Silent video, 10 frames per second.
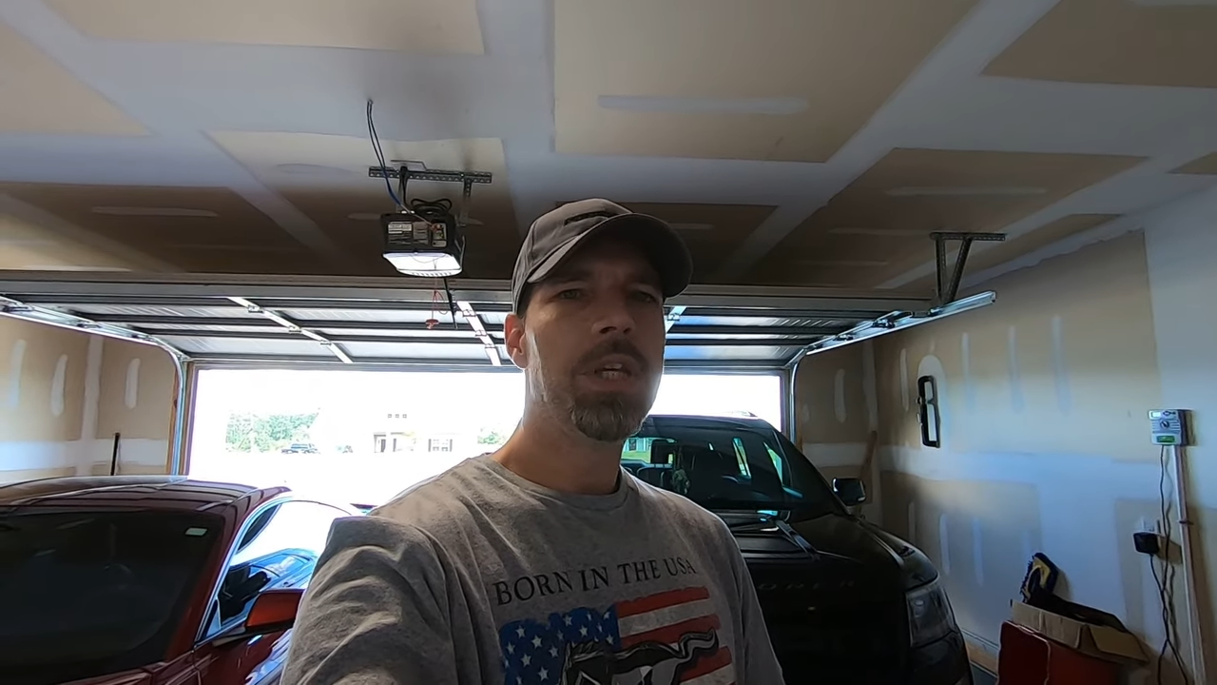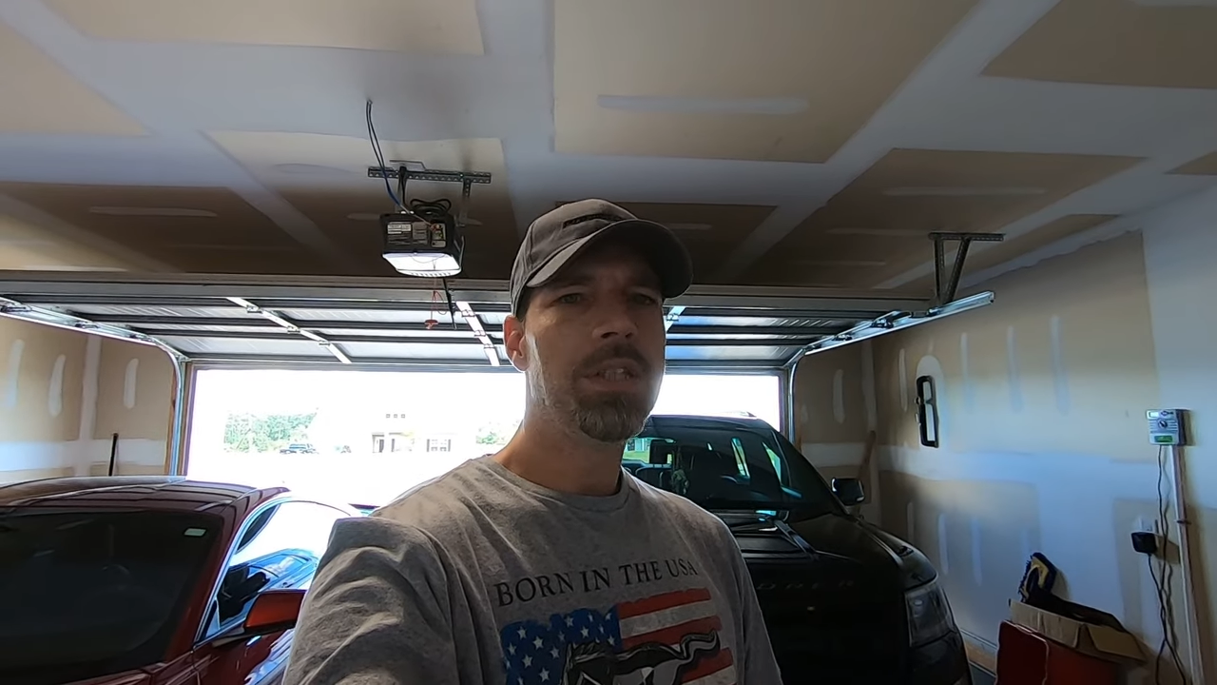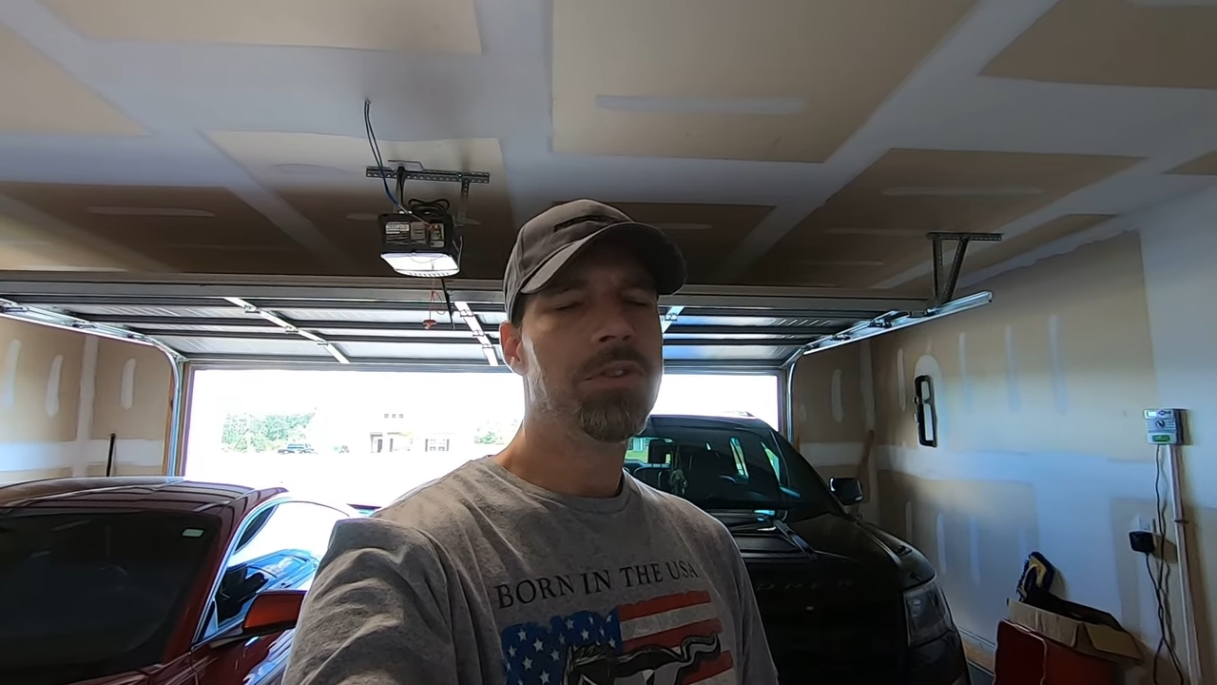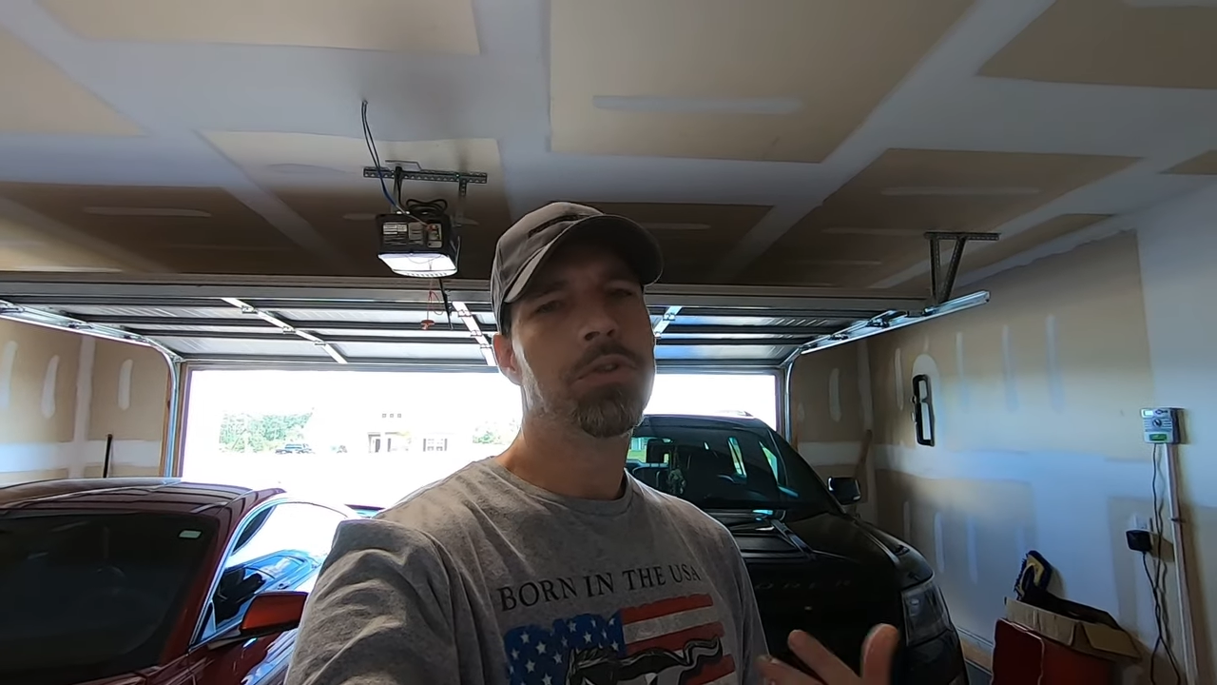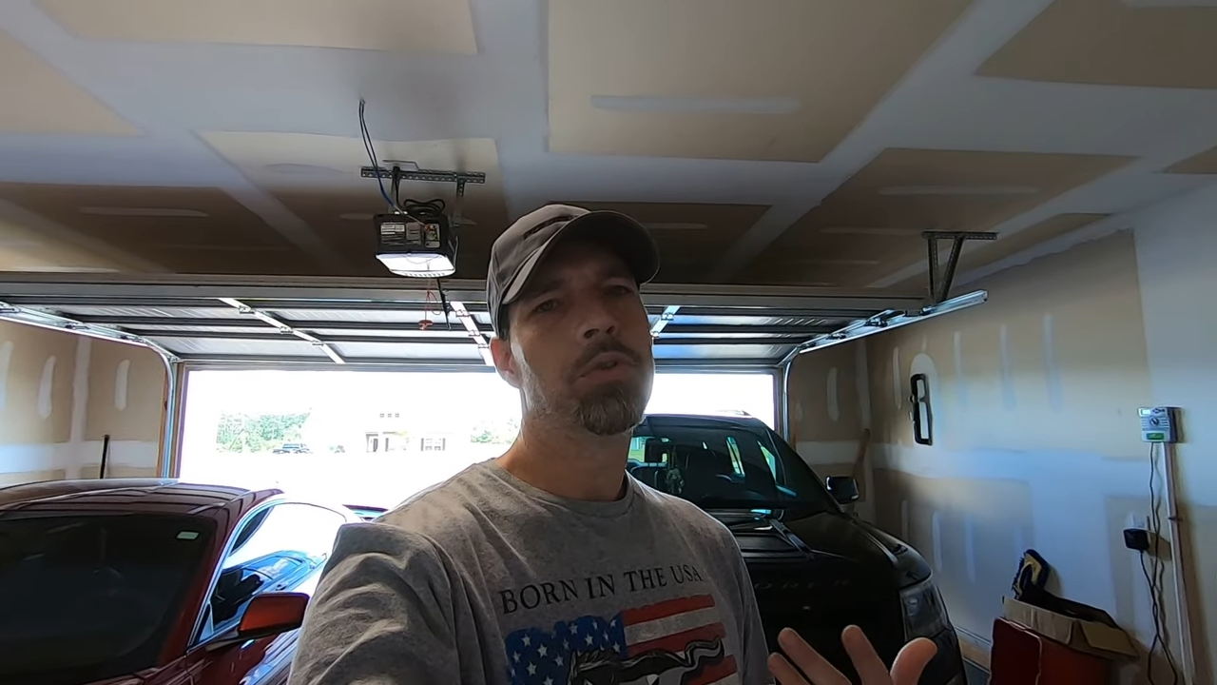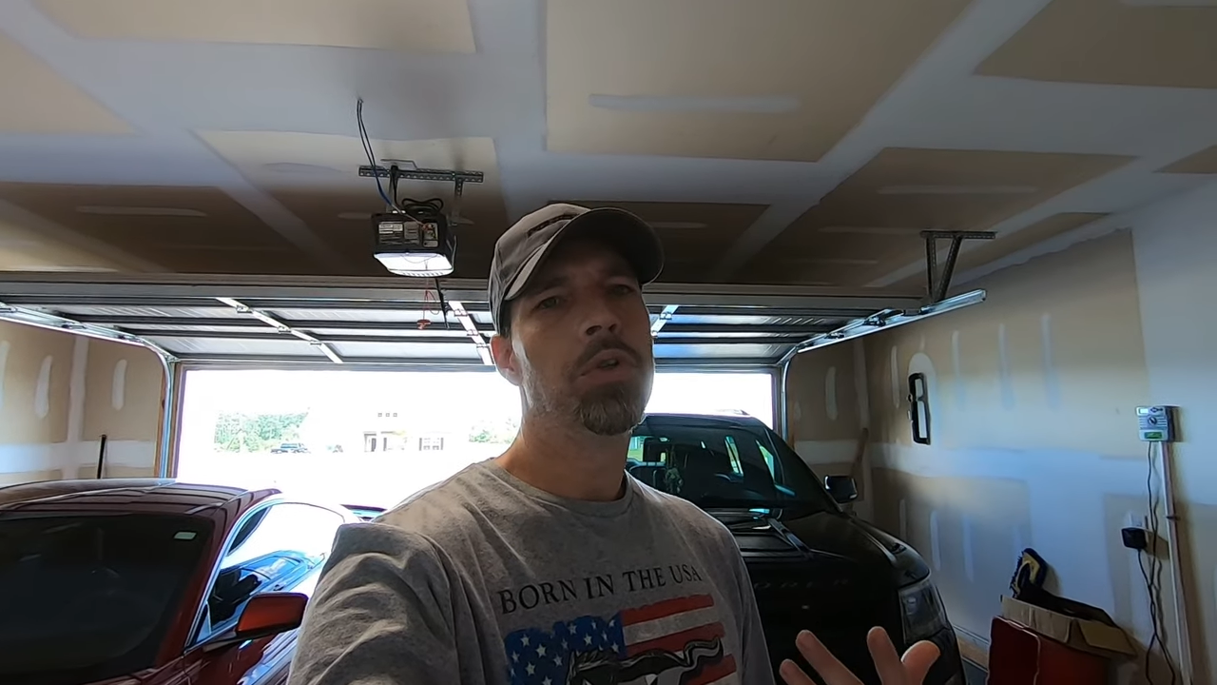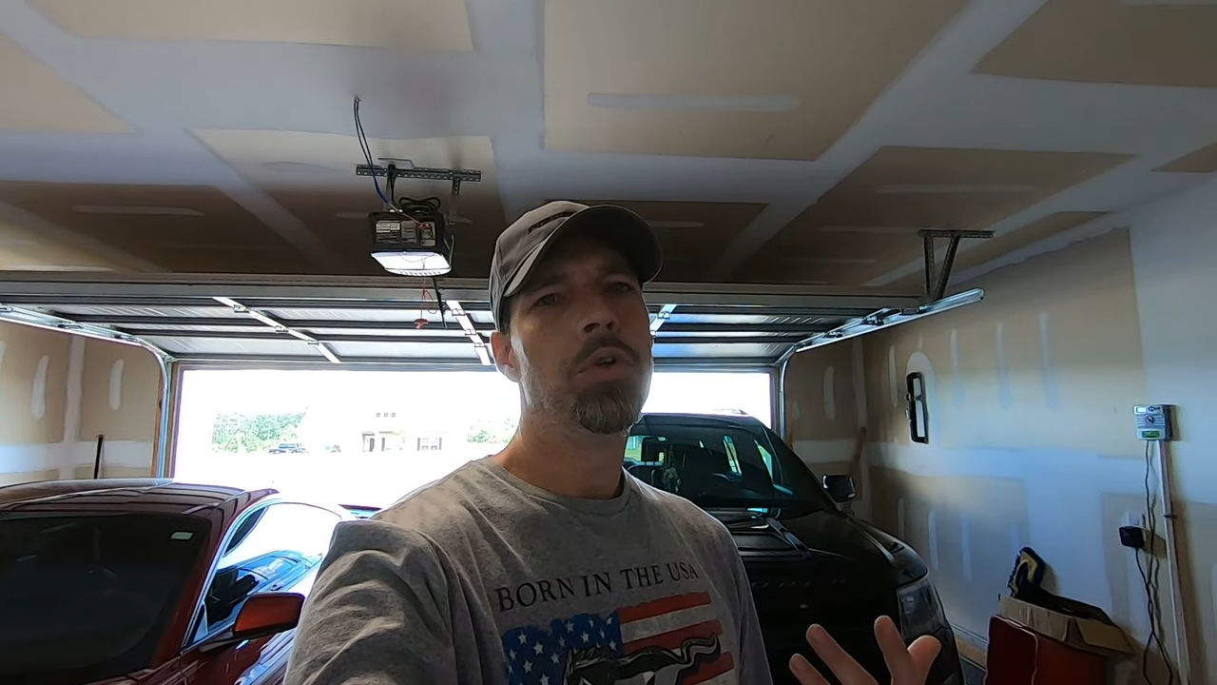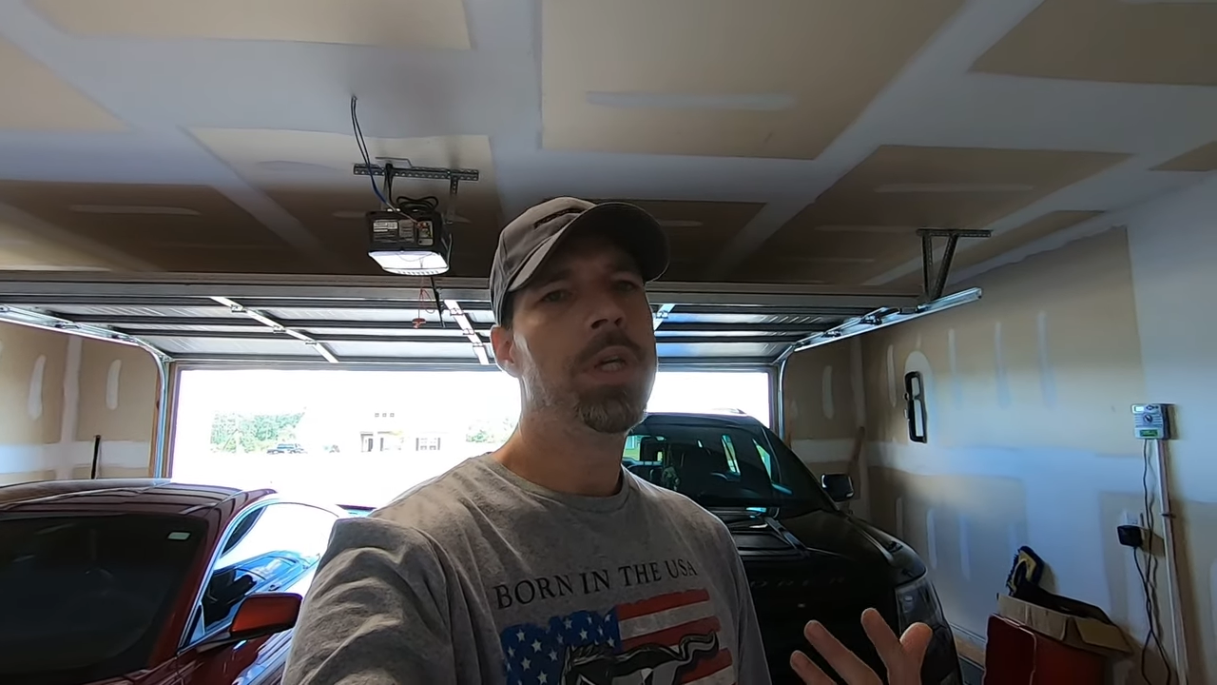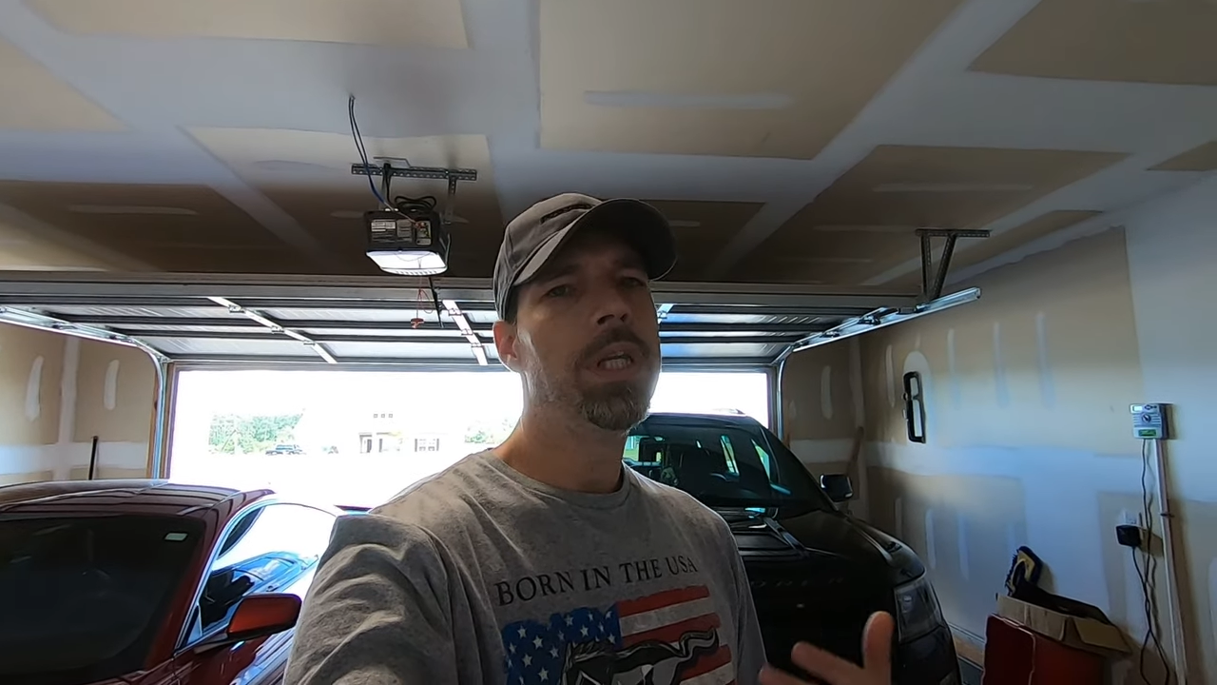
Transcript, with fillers: takes a screw